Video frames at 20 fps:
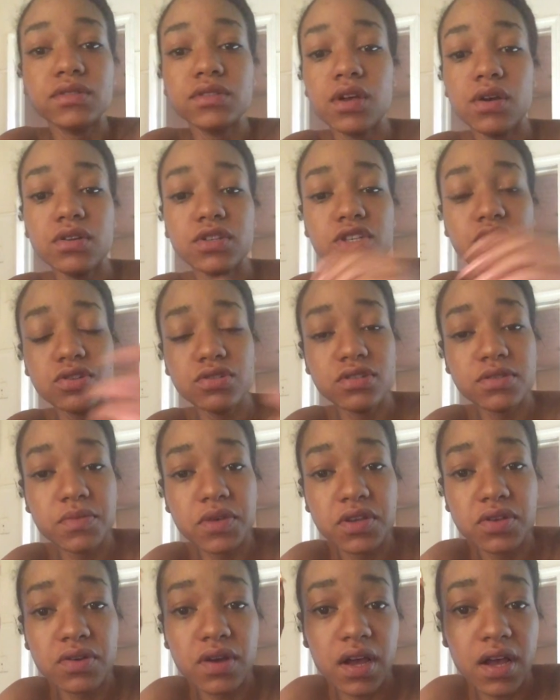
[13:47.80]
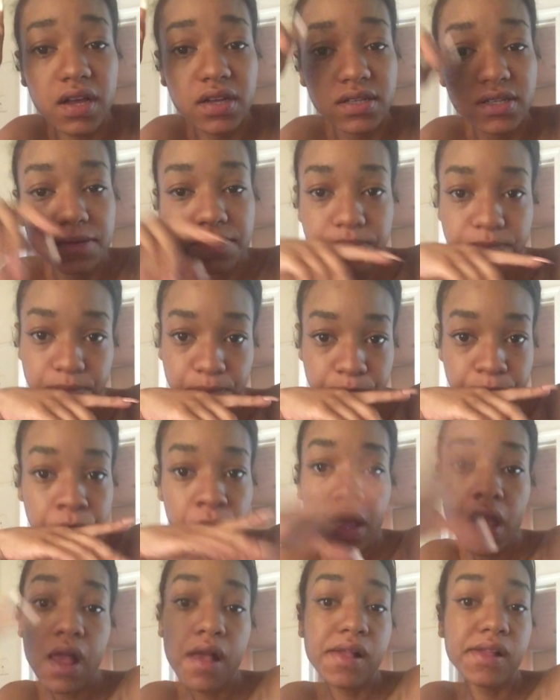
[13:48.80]
So excuse me, you guys.
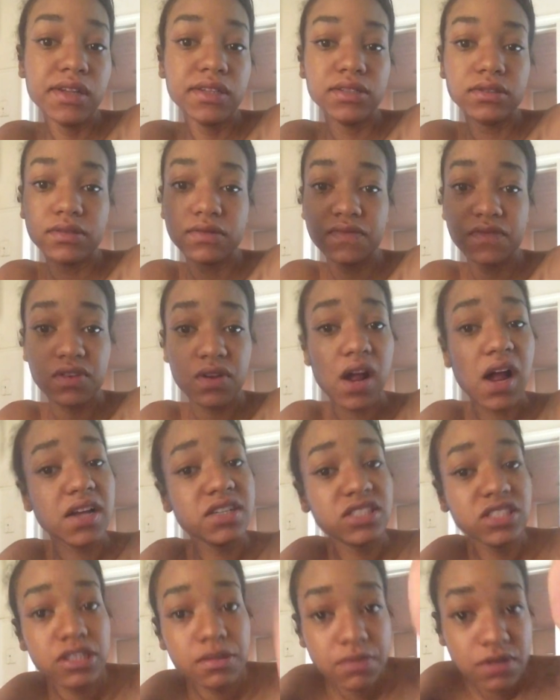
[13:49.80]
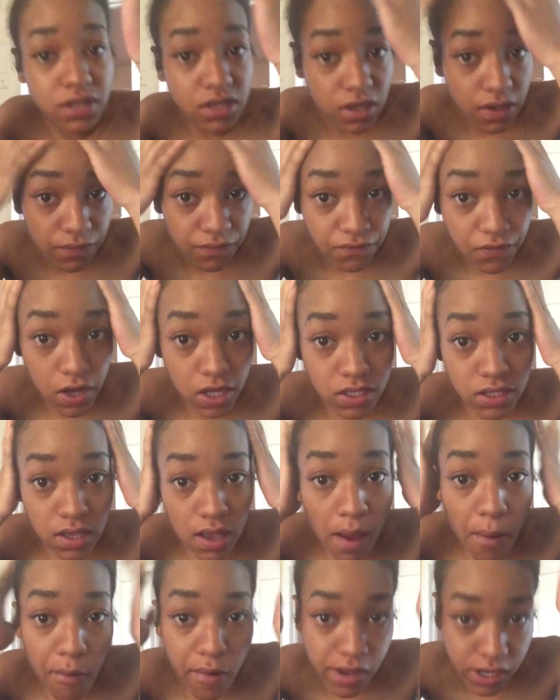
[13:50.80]
If you guys see me looking fucked
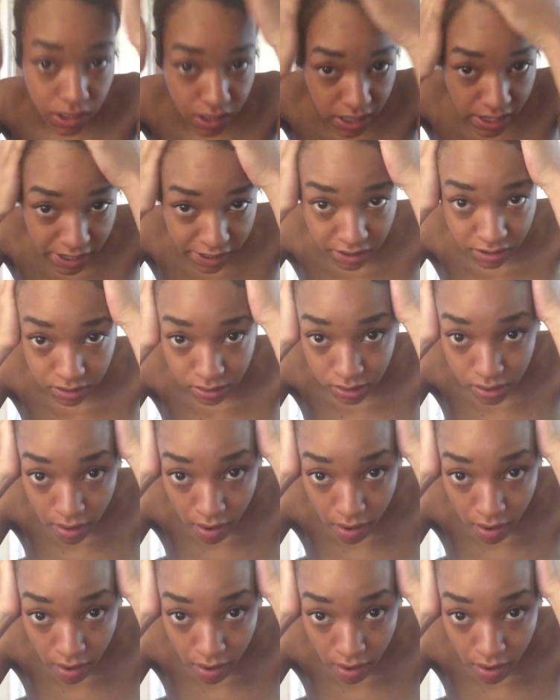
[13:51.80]
up one day,